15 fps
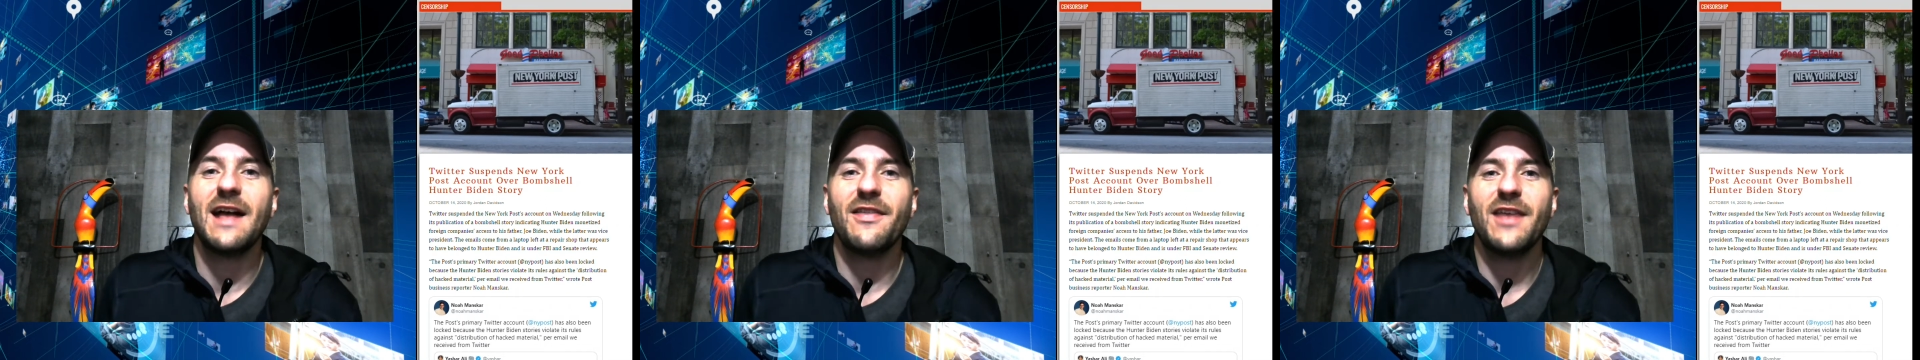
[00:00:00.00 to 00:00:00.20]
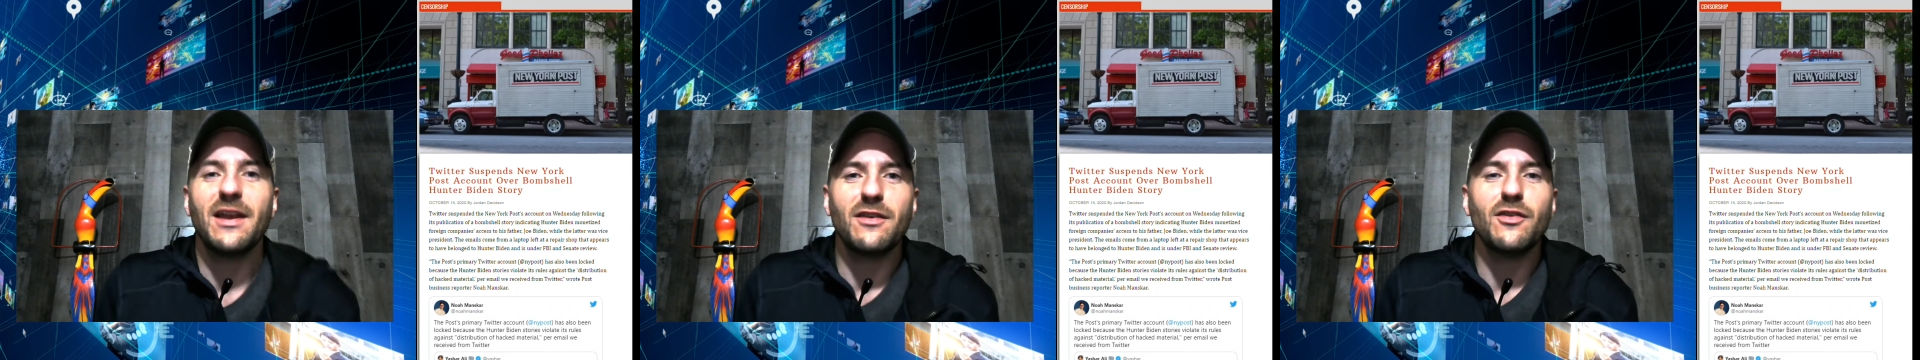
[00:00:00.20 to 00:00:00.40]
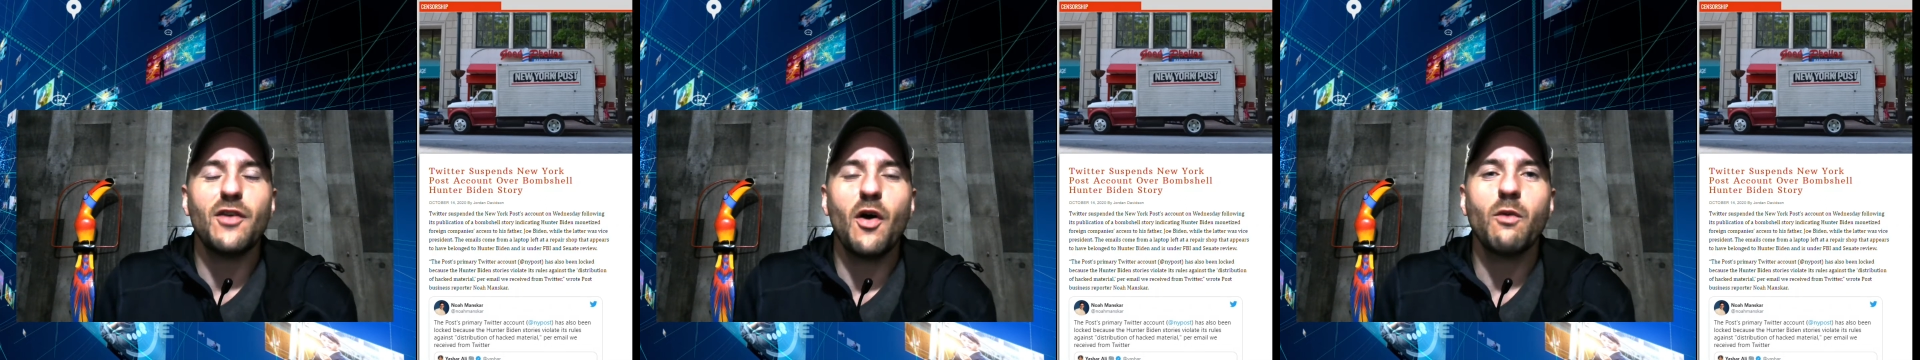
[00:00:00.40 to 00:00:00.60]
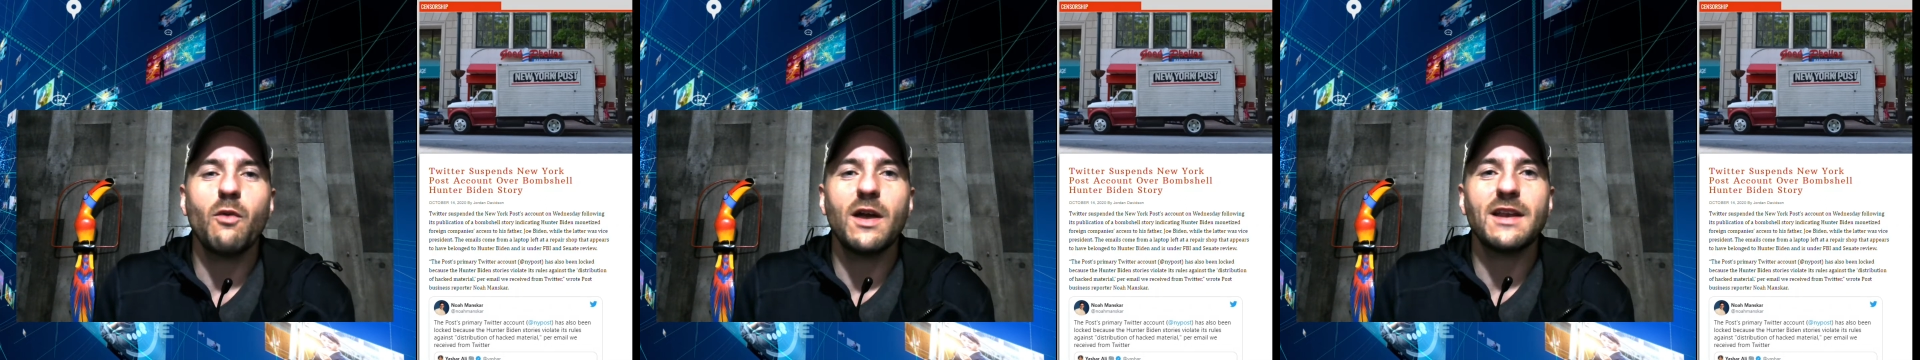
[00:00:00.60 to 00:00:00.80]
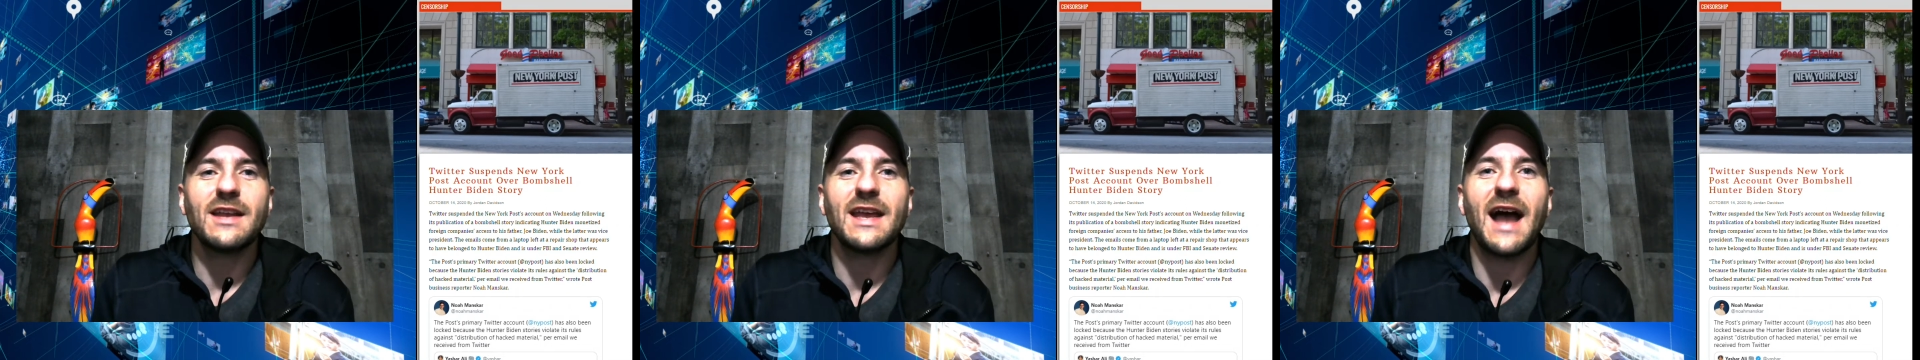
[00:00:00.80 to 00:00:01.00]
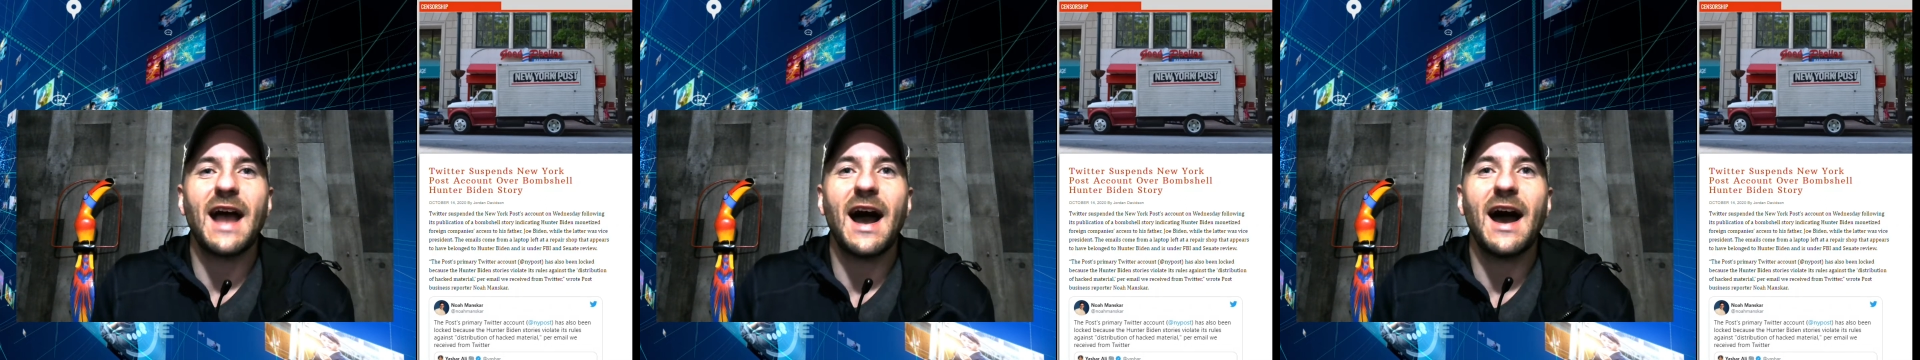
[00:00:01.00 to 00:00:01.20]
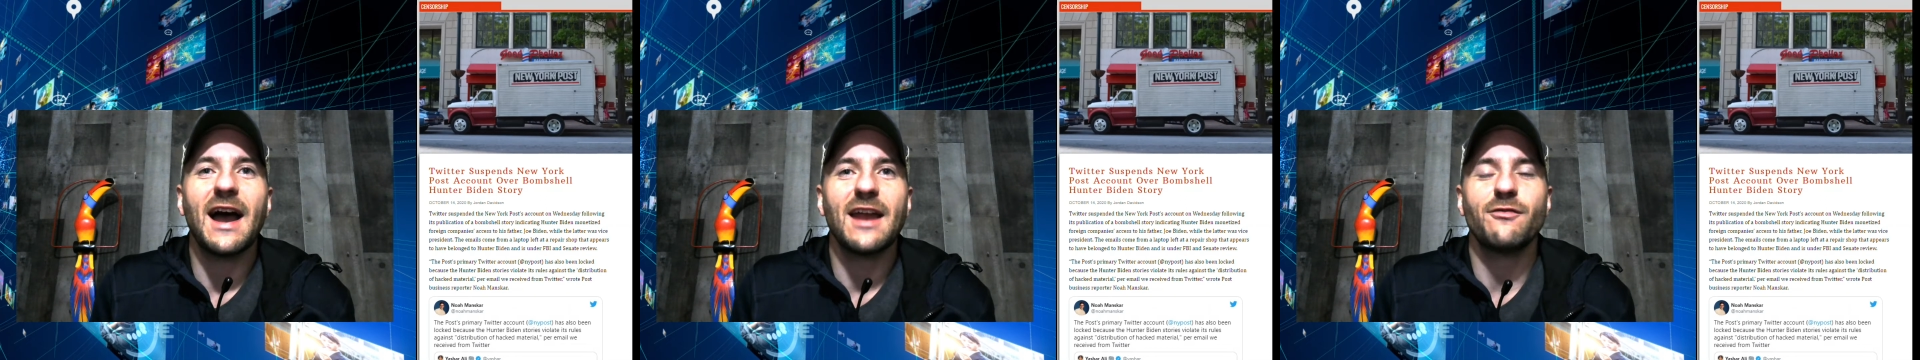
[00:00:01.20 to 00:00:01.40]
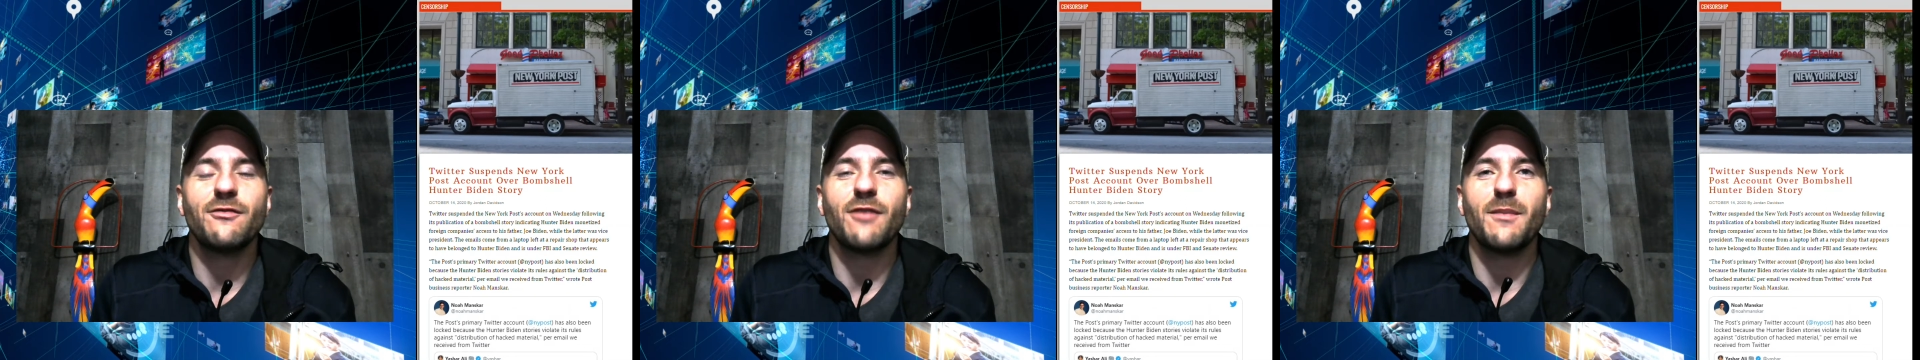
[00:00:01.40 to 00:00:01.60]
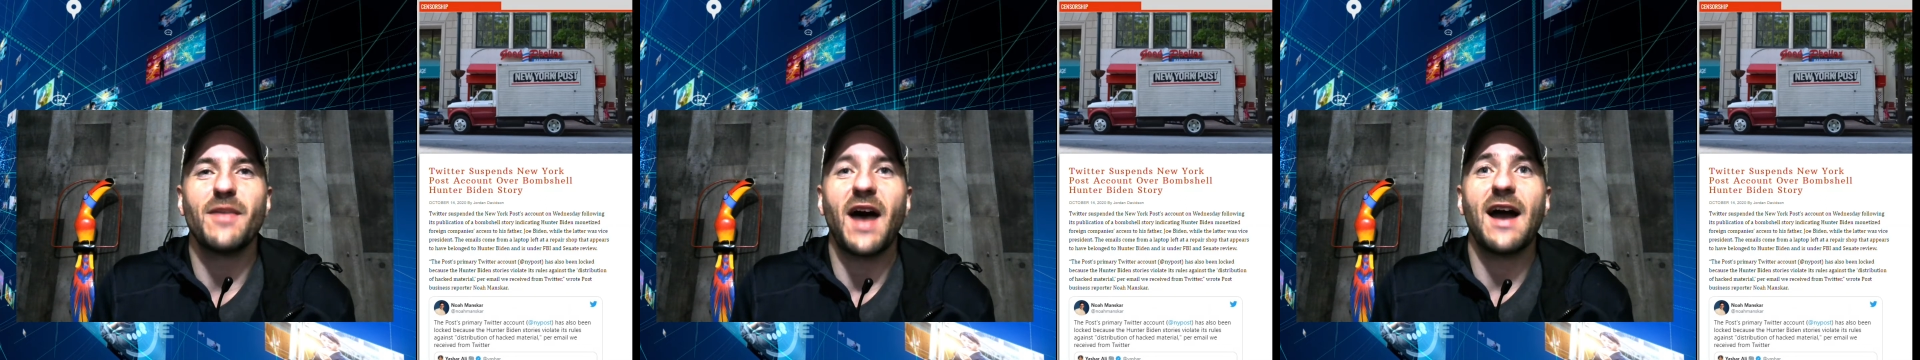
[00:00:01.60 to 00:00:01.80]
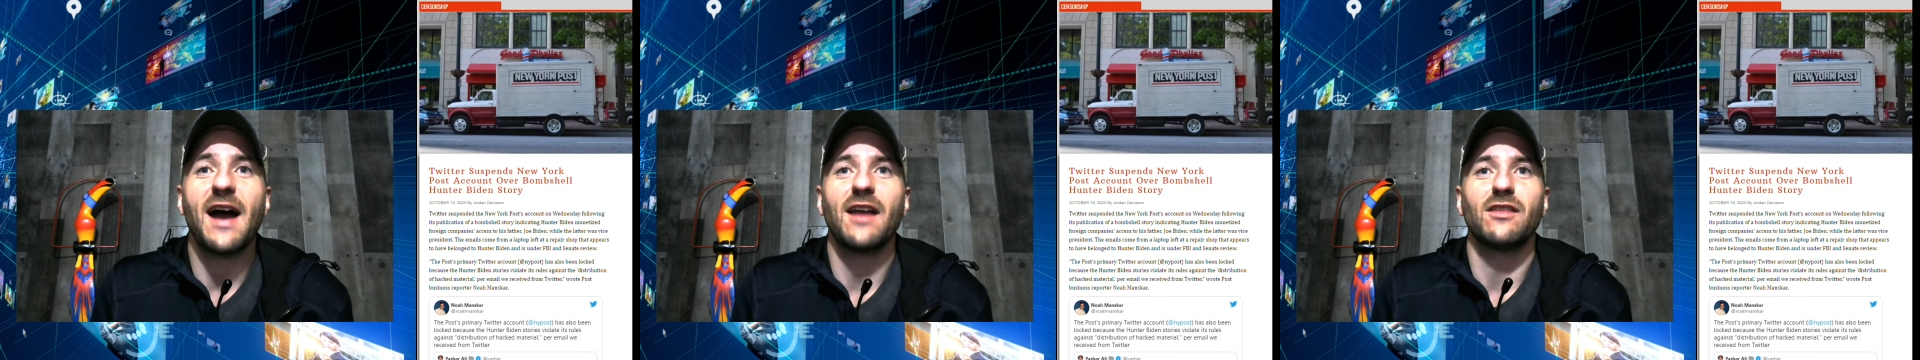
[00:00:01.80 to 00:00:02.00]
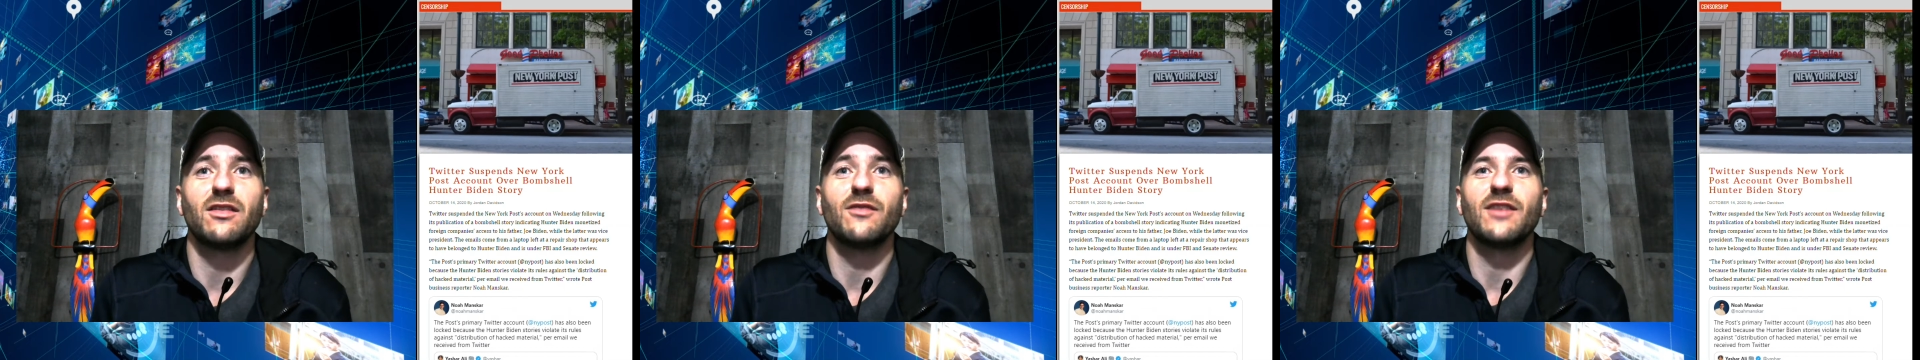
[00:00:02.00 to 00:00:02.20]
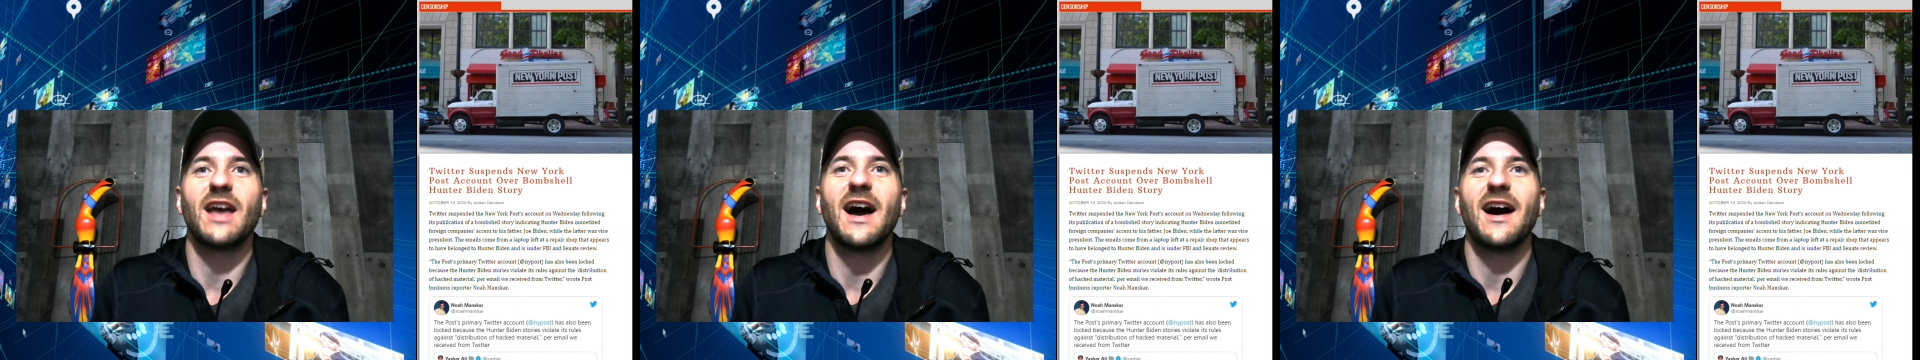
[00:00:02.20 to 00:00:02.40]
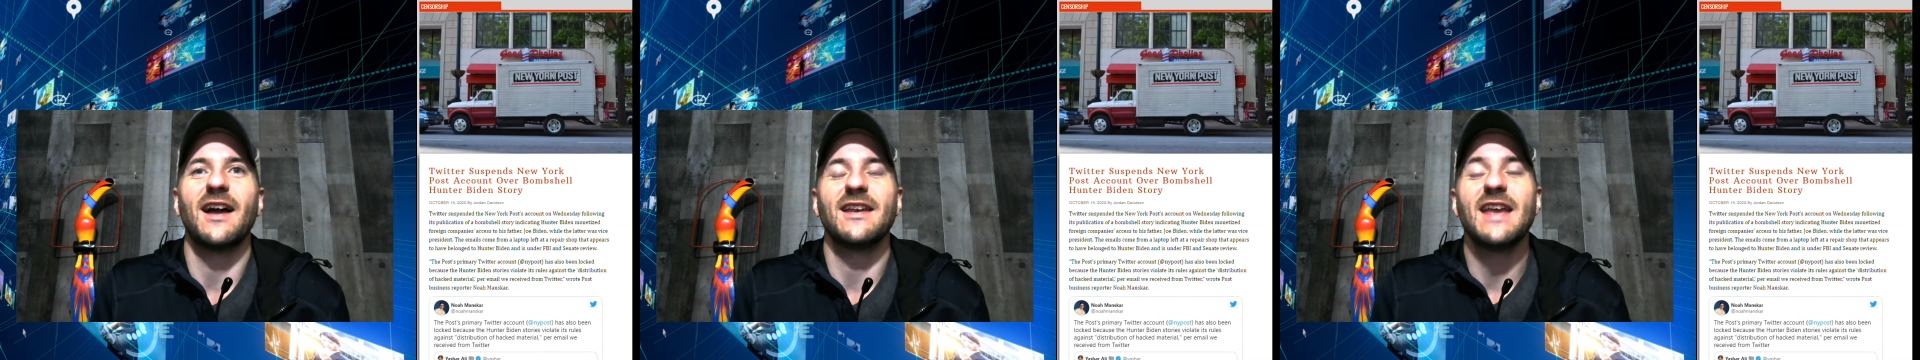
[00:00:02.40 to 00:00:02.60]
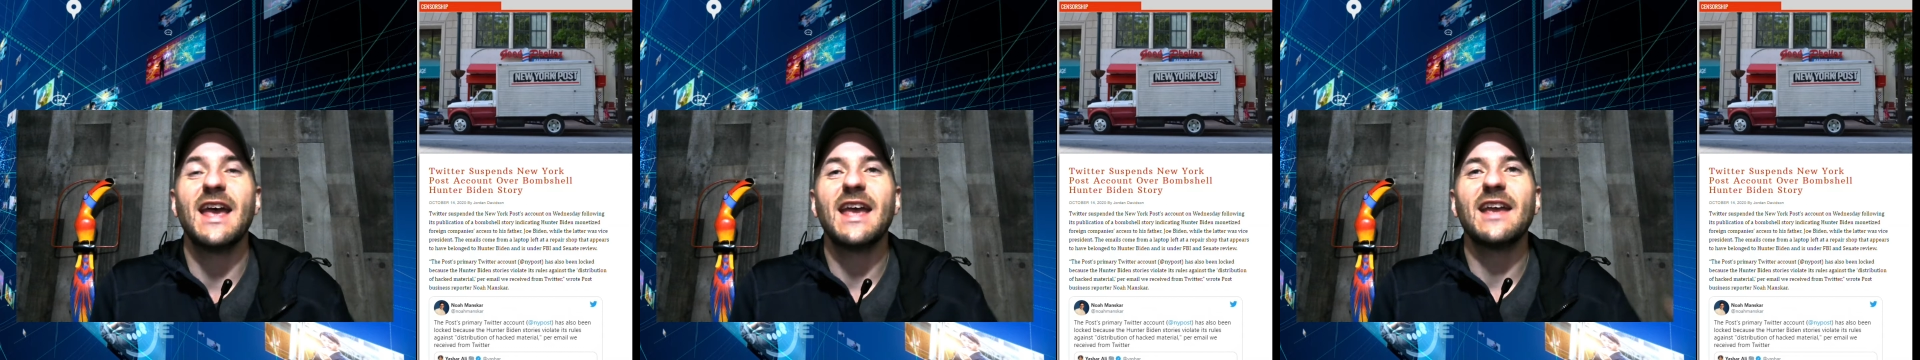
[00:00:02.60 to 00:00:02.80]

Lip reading: that no one can hide from the eyes of God.